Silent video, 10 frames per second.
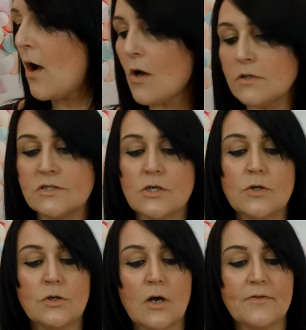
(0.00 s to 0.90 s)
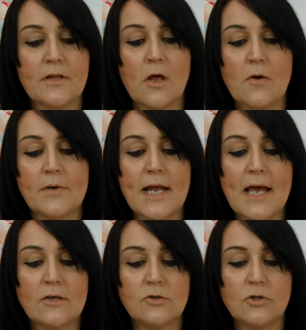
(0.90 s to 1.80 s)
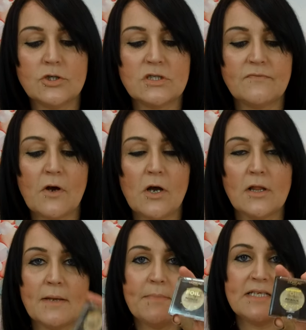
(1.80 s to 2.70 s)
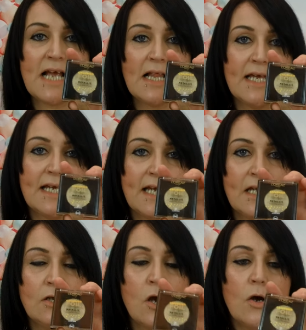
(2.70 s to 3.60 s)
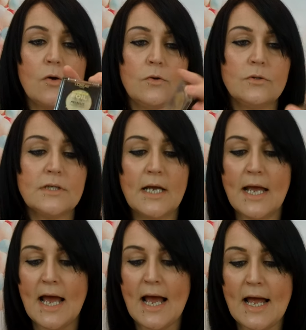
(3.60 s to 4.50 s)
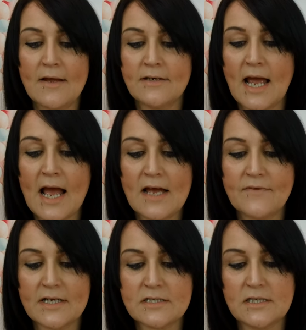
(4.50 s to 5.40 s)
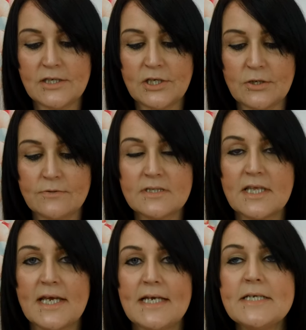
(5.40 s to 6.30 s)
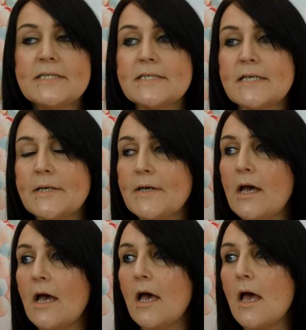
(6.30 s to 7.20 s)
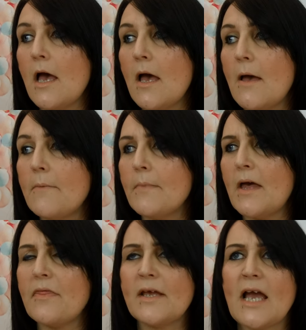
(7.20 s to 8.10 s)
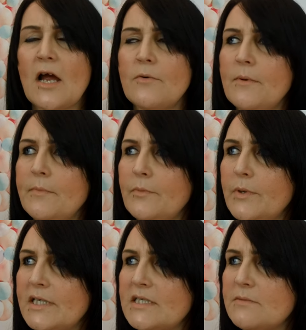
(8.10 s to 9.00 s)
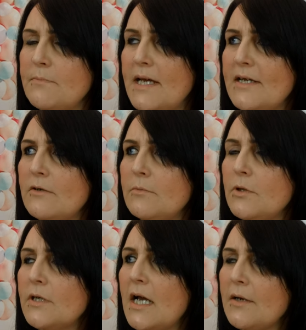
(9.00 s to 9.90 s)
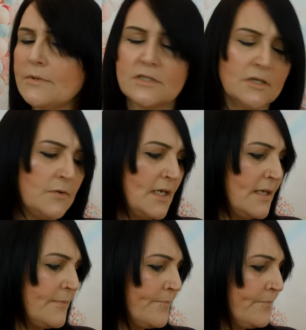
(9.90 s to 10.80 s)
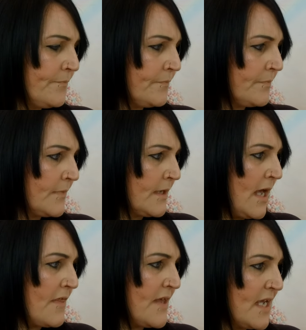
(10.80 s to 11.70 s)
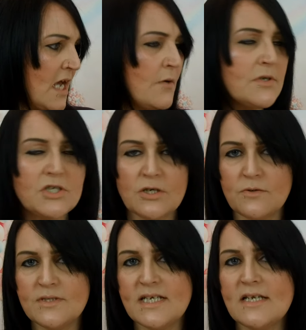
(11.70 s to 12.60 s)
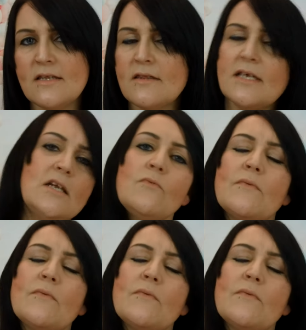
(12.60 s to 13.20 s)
also got the L'Oreal Crushed Foil Metallic in Gold, and I've actually used this. I can't remember which makeup look I was doing. I think I was using the